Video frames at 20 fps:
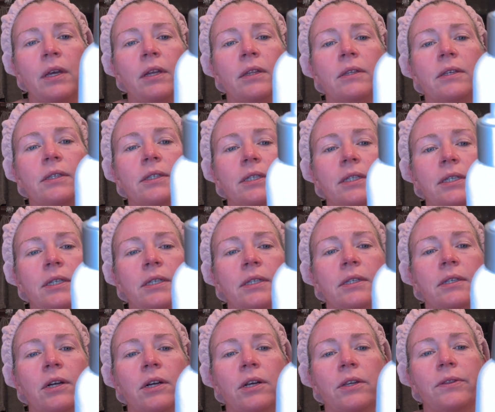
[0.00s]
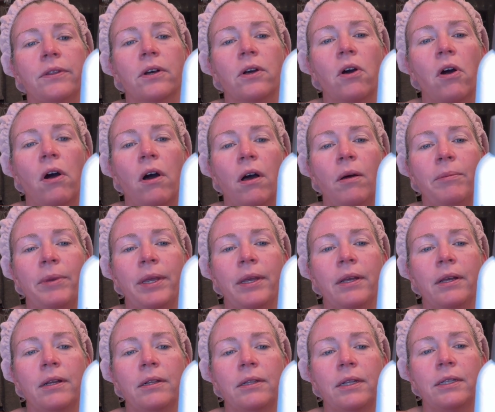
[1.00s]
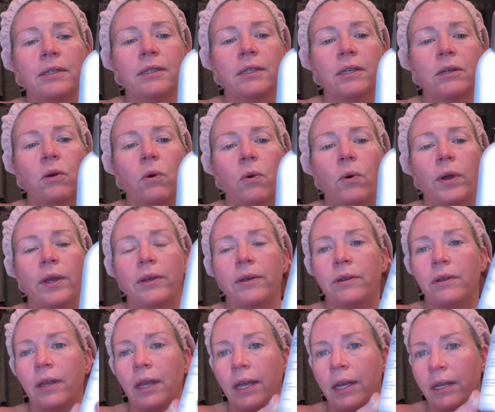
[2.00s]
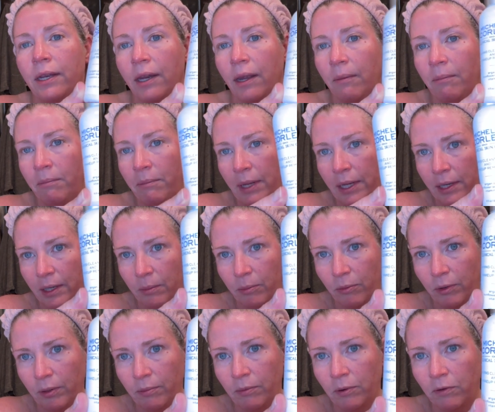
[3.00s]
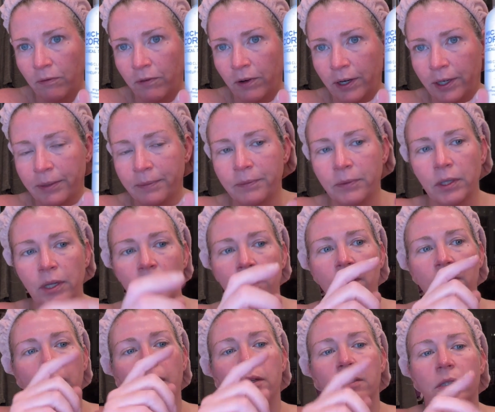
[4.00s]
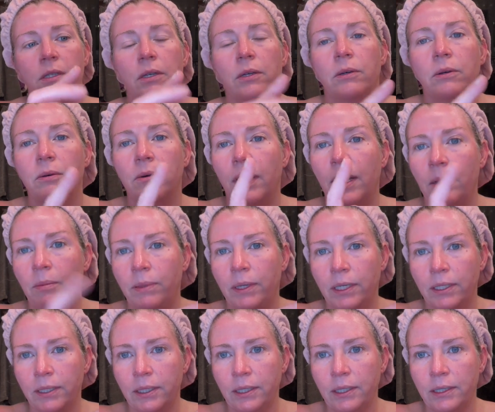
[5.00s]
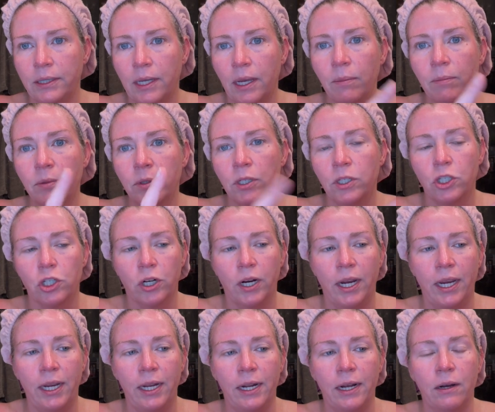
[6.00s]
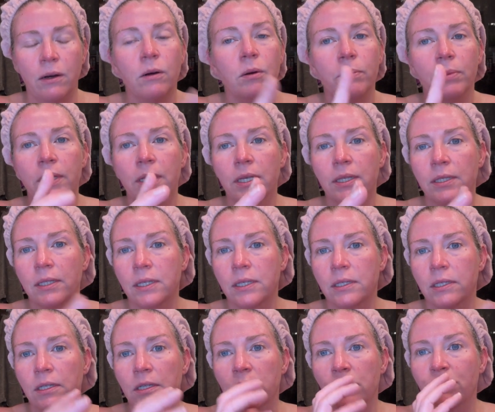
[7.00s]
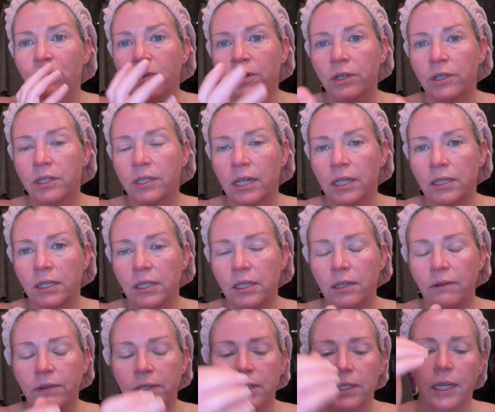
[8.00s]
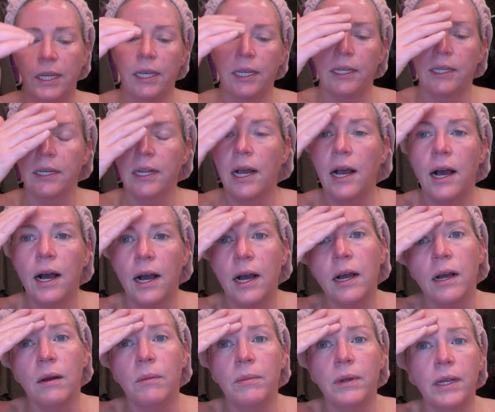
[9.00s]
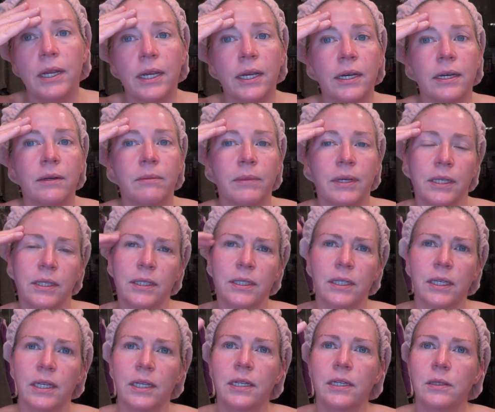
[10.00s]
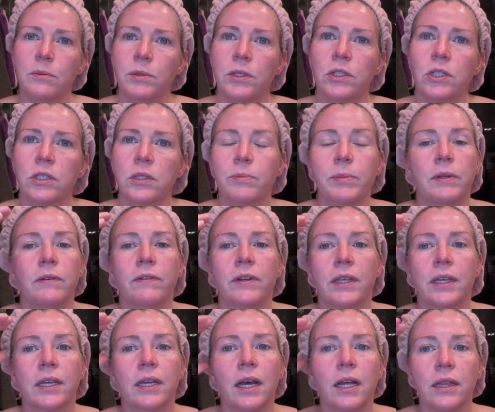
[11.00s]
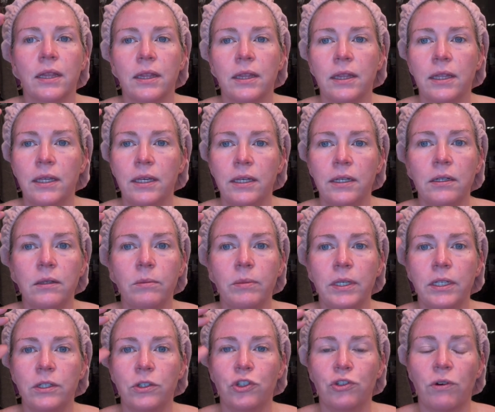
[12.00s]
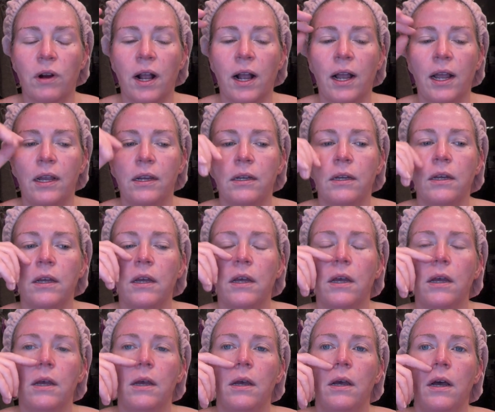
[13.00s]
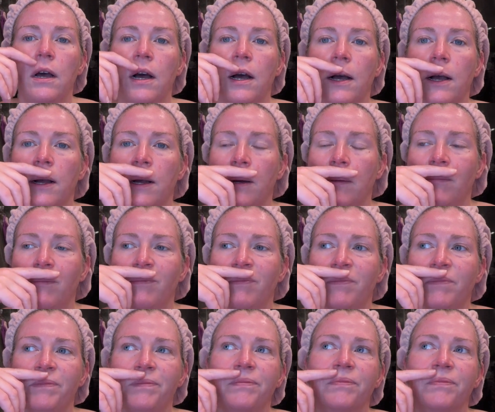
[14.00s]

This is the Calming Cleansing Oil and Makeup Remover. So I picked this up to try it out because this is for sensitive skin um, and my skin has been, just been feeling a little bit dry um,